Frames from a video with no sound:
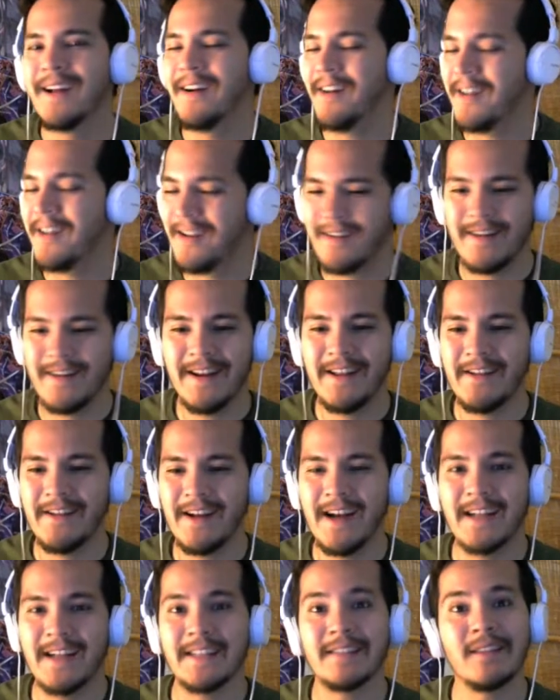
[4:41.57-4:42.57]
Alright you
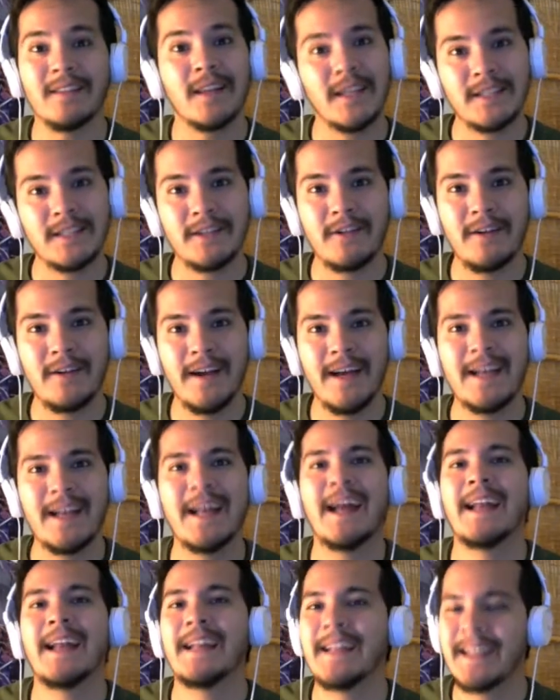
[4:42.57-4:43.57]
guys, let's go ahead
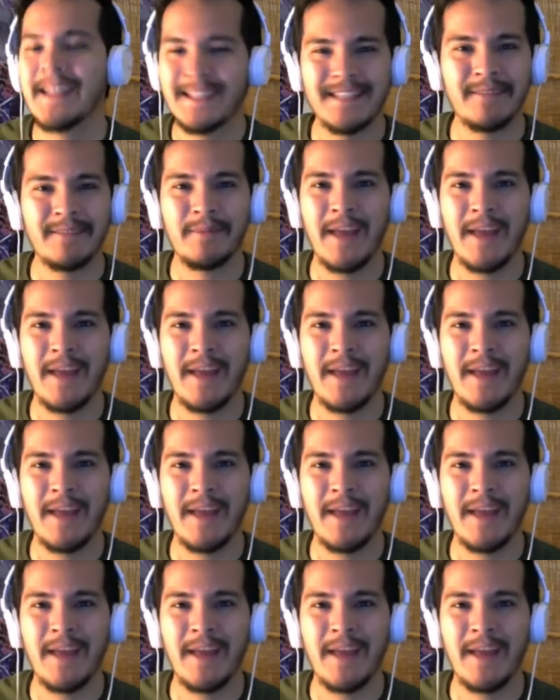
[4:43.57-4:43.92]
and get some